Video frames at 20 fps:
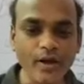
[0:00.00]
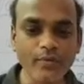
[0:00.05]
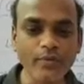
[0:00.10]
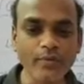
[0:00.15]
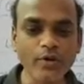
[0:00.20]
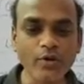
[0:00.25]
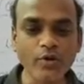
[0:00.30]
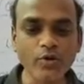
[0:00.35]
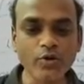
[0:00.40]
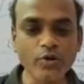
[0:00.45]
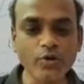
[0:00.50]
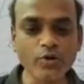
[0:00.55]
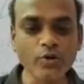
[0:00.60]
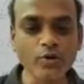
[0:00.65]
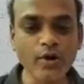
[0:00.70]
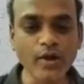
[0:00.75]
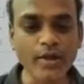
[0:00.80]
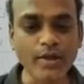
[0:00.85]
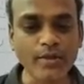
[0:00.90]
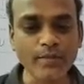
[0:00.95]
of
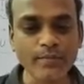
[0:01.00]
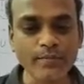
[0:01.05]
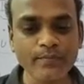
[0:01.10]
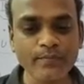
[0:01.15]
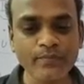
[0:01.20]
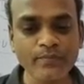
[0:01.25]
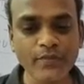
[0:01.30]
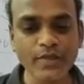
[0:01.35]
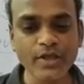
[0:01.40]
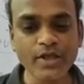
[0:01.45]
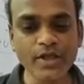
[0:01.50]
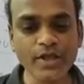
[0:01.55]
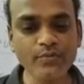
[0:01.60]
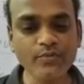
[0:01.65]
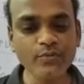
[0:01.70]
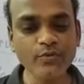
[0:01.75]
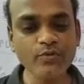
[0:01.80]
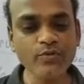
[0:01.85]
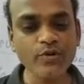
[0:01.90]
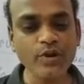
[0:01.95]
controlling
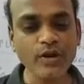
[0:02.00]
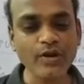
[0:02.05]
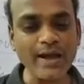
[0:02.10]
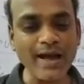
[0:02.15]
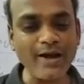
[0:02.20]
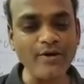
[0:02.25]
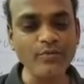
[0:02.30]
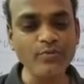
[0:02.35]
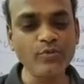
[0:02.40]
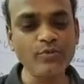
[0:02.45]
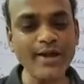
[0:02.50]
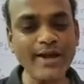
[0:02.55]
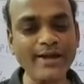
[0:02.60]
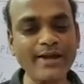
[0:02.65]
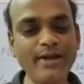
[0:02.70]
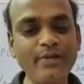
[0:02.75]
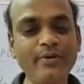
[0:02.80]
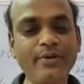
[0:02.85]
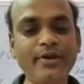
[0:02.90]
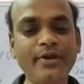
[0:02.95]
input and output
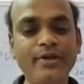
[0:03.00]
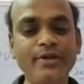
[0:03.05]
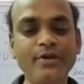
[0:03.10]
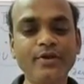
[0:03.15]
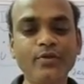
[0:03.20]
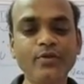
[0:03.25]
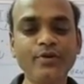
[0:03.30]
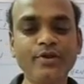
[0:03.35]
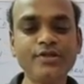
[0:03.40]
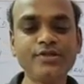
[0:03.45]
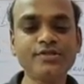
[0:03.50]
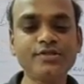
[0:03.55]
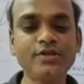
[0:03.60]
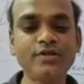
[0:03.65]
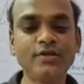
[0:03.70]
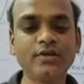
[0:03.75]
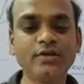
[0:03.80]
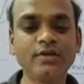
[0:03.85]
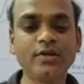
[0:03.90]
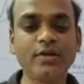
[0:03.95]
activity in which
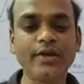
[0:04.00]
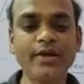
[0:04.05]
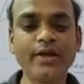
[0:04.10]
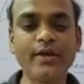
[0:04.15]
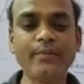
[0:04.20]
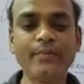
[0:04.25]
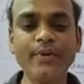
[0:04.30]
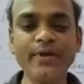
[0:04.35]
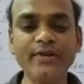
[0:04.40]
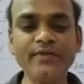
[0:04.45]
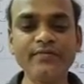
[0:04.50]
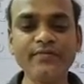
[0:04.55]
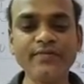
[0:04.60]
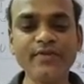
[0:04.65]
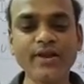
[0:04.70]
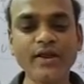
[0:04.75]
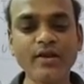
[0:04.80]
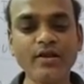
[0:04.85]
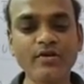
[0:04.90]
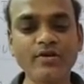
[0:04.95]
a
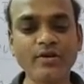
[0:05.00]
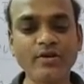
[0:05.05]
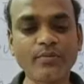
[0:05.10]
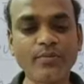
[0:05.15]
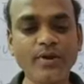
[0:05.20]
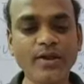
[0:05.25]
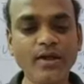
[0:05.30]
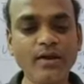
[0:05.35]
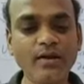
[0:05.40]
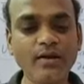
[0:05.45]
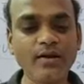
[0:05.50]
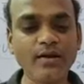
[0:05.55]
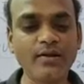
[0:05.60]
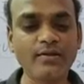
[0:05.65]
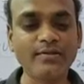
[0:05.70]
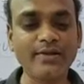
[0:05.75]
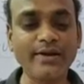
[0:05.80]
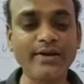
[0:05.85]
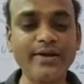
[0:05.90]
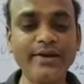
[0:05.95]
peripheral or terminal
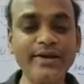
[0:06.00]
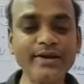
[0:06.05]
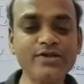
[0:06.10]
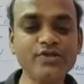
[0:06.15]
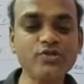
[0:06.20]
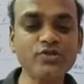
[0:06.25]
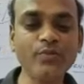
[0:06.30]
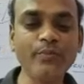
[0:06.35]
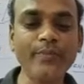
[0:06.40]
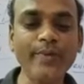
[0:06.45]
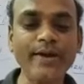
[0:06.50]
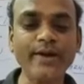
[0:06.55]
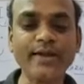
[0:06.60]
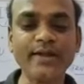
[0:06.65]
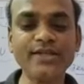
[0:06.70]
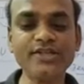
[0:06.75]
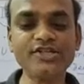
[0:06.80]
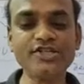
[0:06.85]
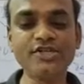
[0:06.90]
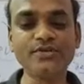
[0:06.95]
that needs to make
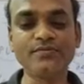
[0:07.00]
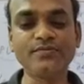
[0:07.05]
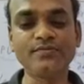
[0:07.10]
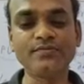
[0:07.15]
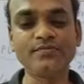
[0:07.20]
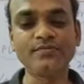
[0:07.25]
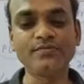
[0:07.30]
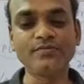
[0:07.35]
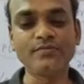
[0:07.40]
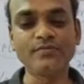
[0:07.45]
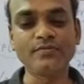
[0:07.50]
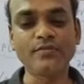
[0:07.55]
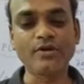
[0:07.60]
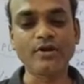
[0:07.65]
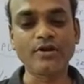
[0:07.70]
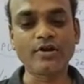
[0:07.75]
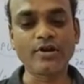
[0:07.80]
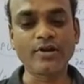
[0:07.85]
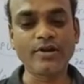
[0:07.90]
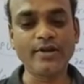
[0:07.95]
receive
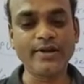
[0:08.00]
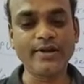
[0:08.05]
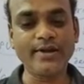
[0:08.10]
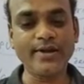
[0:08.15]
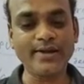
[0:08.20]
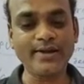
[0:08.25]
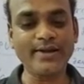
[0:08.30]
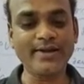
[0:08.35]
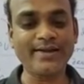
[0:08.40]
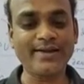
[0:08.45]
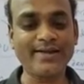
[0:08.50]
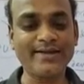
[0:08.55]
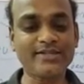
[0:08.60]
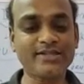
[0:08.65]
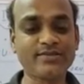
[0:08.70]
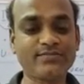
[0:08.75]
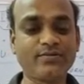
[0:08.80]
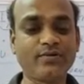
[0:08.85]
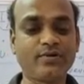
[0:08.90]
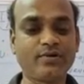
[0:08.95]
or a data
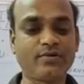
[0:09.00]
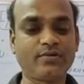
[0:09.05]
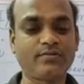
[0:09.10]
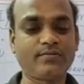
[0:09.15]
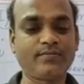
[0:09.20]
transfer.